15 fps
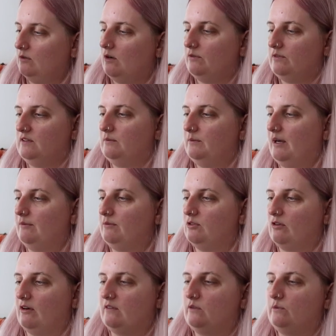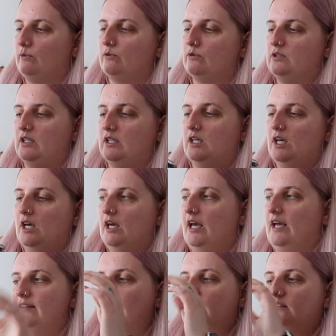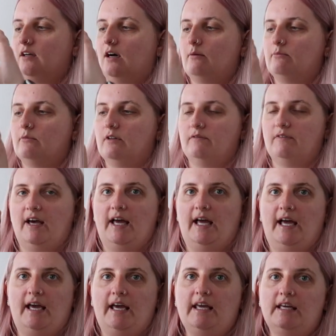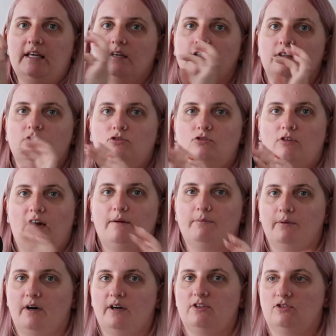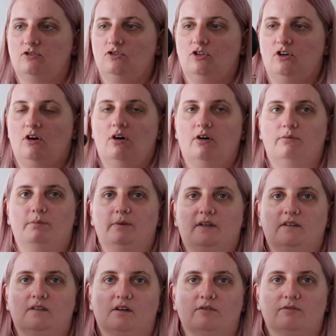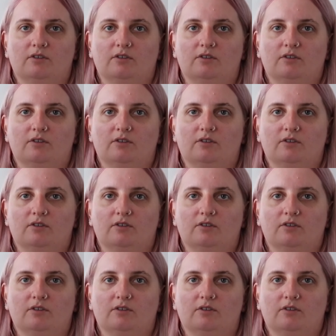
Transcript: obviously be able to transport it. It does come with a strap, but I just took it off because I've